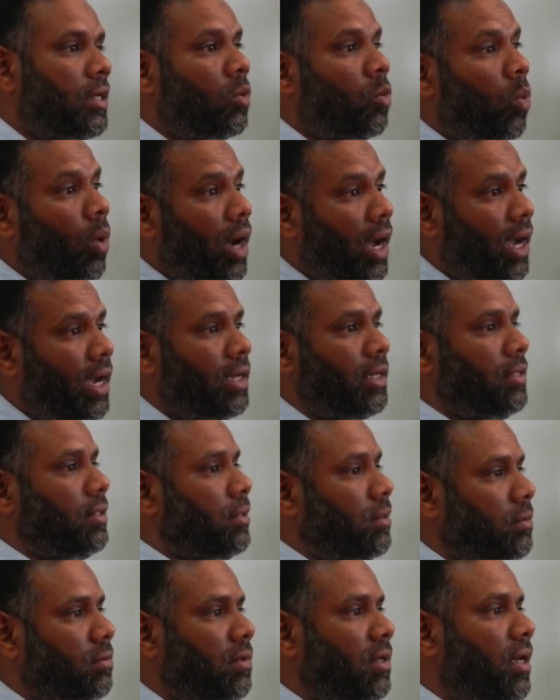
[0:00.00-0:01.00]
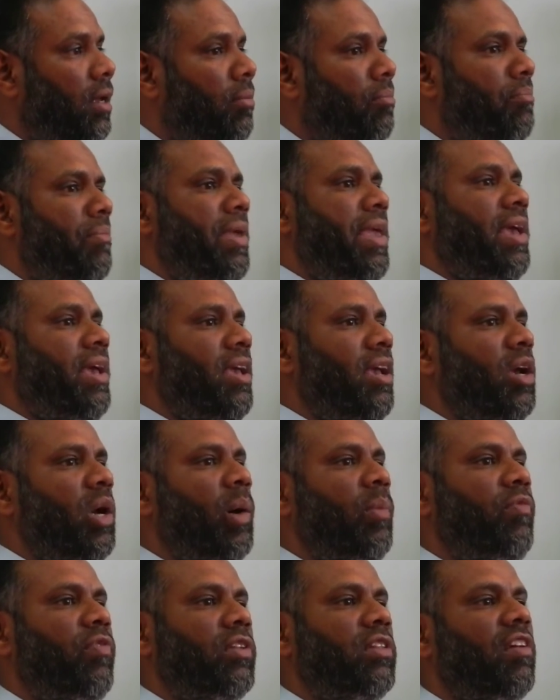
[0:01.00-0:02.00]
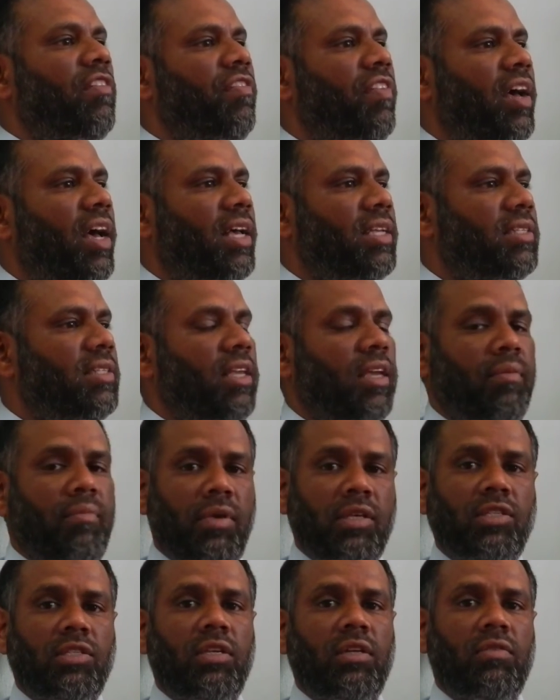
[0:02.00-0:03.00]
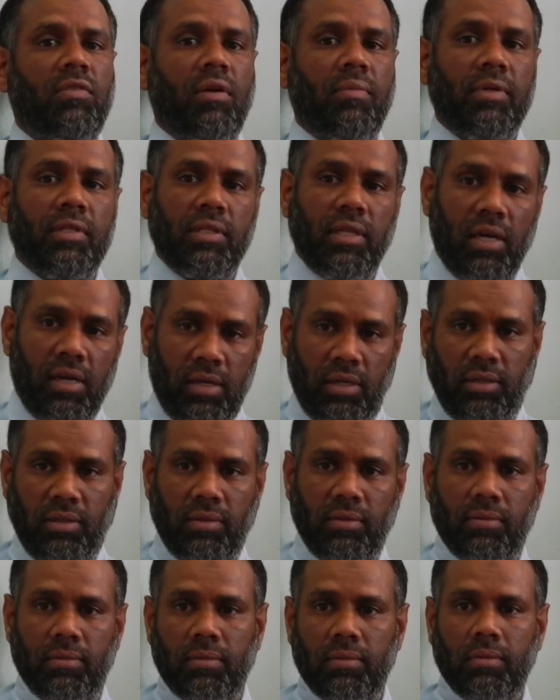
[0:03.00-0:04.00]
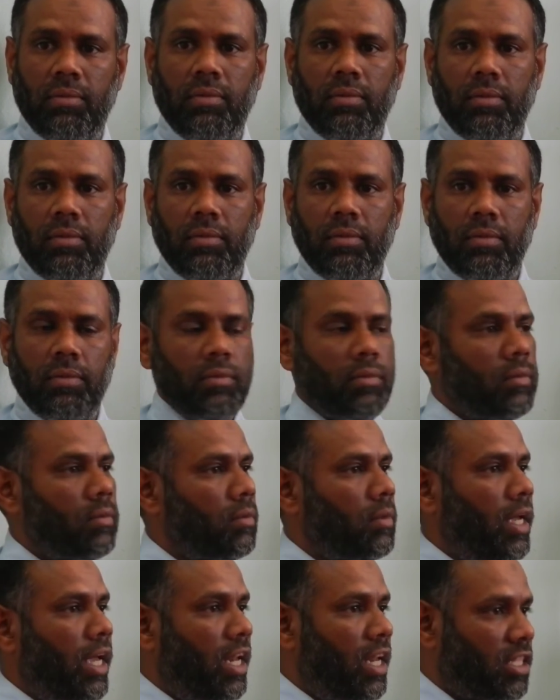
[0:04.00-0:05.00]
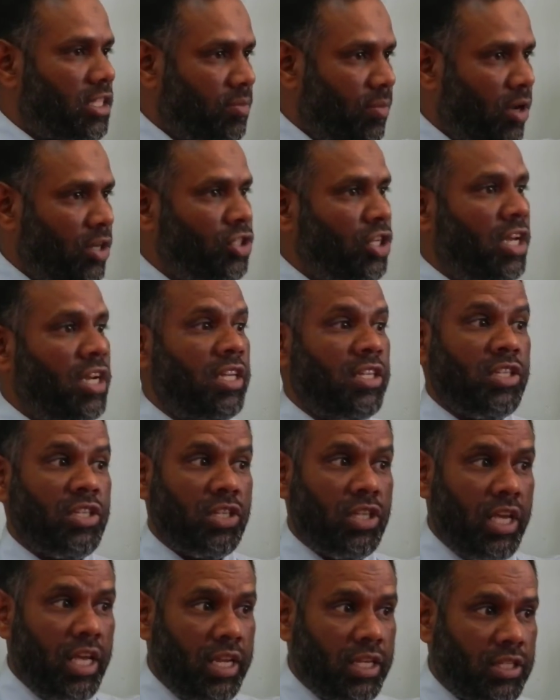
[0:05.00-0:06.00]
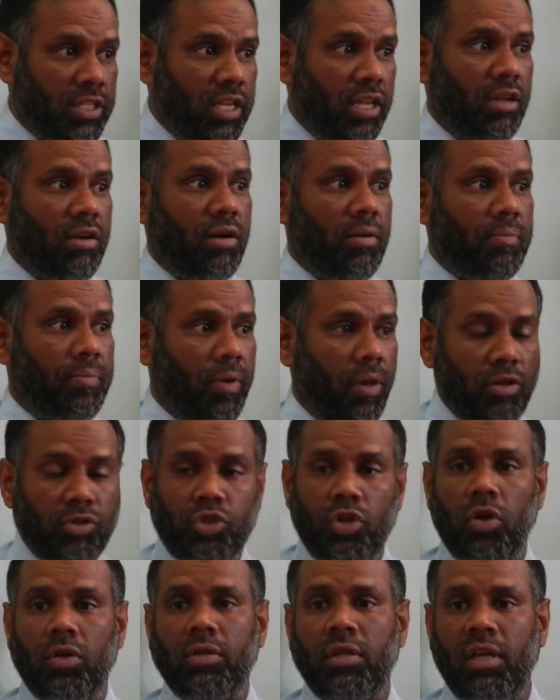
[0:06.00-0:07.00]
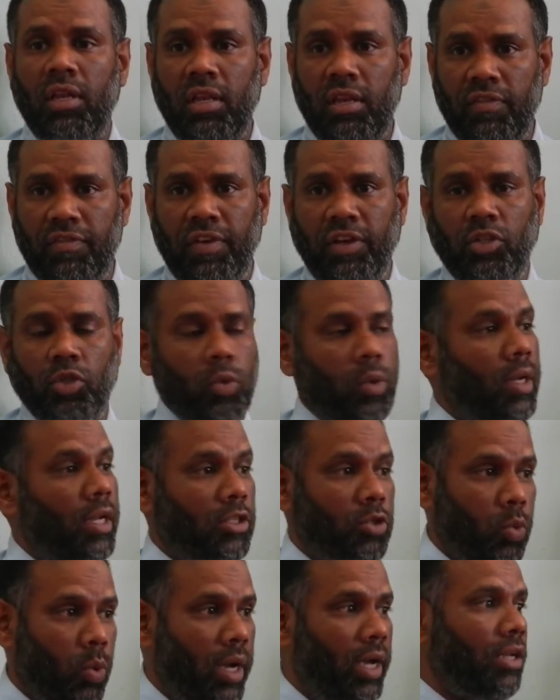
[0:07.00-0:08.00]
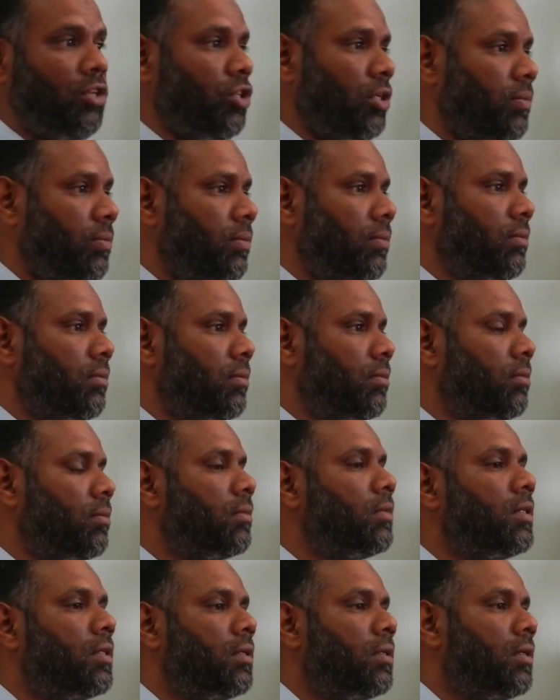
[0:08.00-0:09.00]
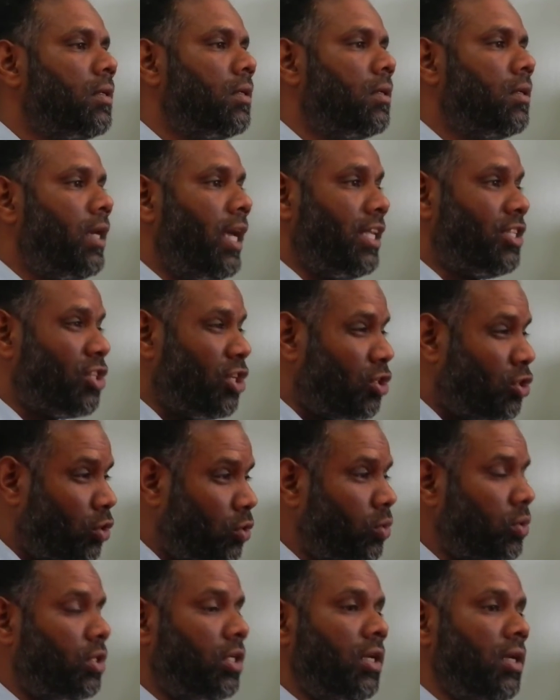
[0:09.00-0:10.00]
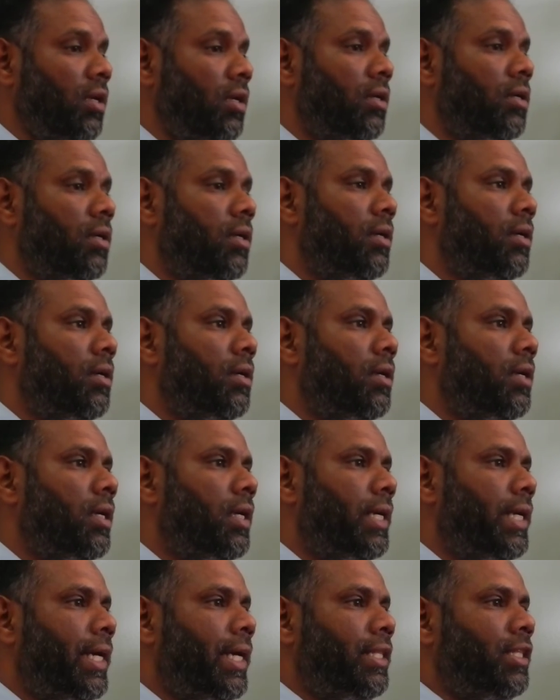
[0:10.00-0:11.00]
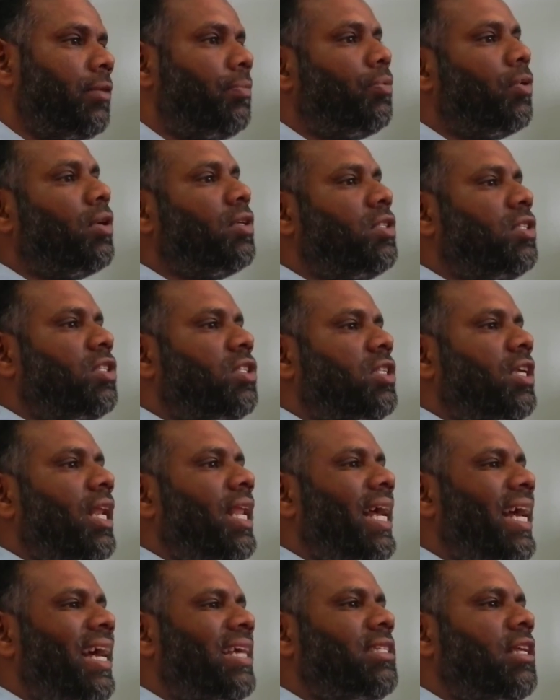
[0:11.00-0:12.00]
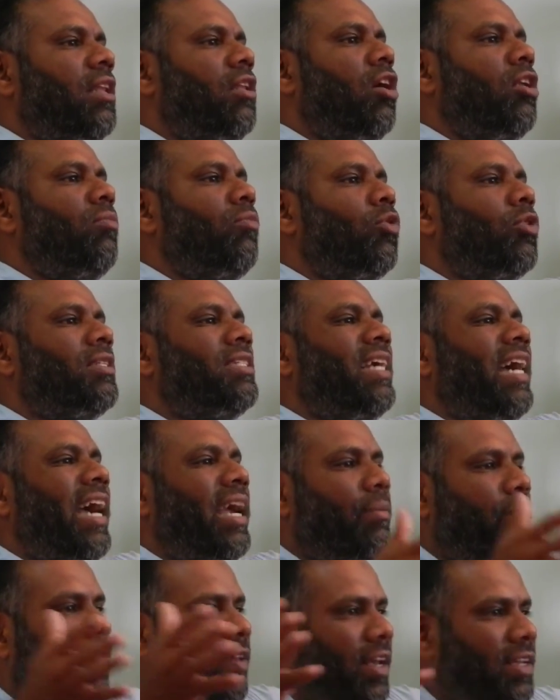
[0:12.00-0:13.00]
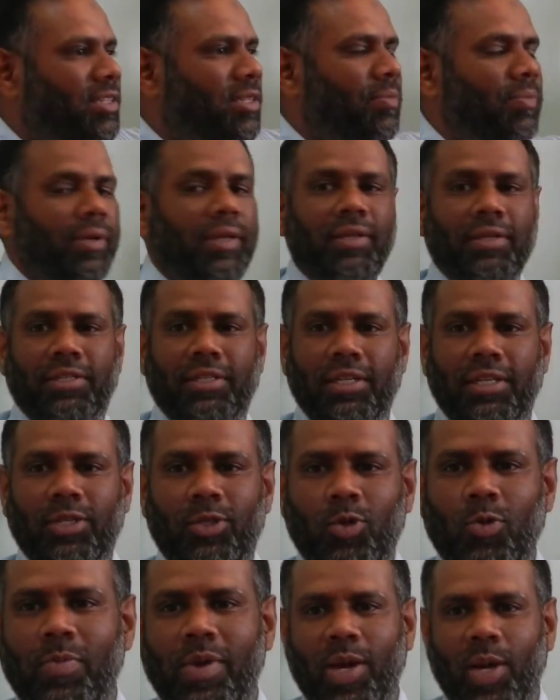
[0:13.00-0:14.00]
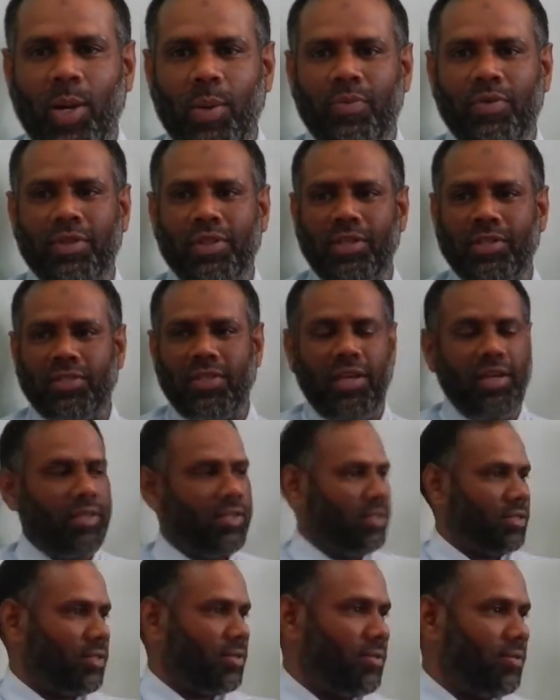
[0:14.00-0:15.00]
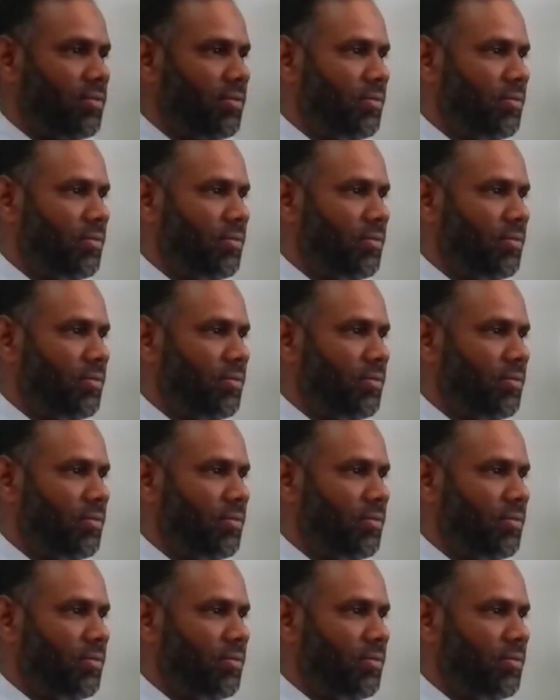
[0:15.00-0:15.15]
while making up for the fasting missed in Ramadan. Inasmuch as it is, it is still compulsory on the individual, it's wajib, it's a duty, the person still has a lot more time flexibility to make up for these days.